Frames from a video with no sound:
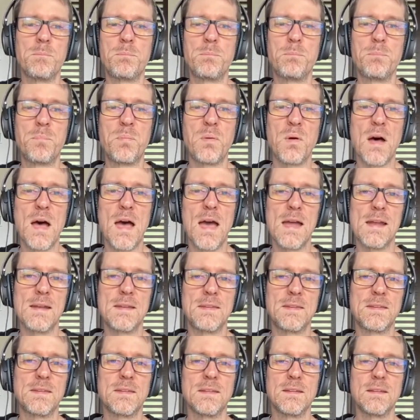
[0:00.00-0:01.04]

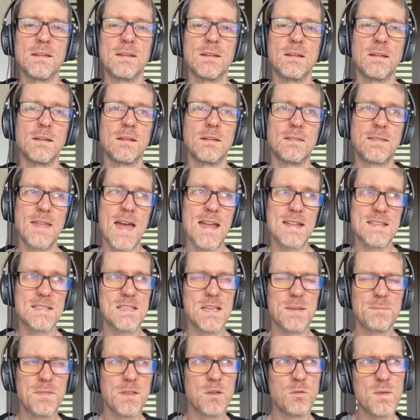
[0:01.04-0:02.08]
But that's
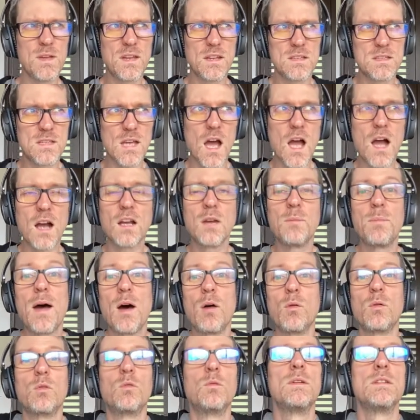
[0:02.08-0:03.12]
something we could talk about when we